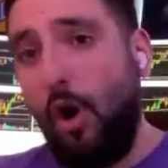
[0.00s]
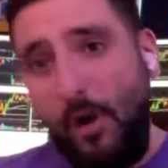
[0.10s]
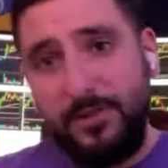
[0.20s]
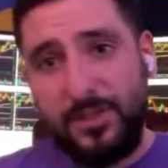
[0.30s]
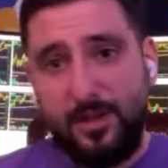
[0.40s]

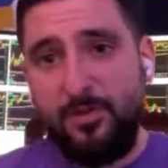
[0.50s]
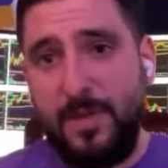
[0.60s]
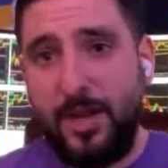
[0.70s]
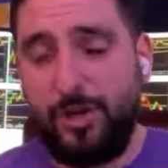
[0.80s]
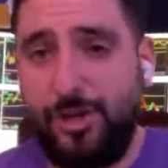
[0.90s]
All of a sudden
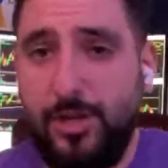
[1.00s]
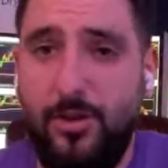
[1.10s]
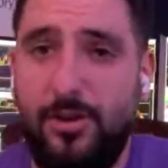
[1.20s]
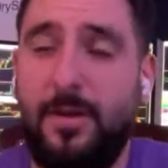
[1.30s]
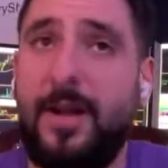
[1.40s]
you make a
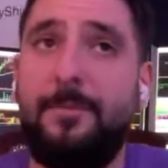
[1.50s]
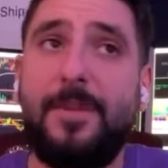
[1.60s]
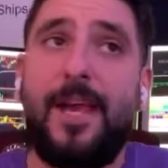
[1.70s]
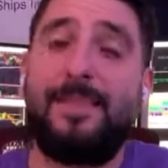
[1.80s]
shitload of money.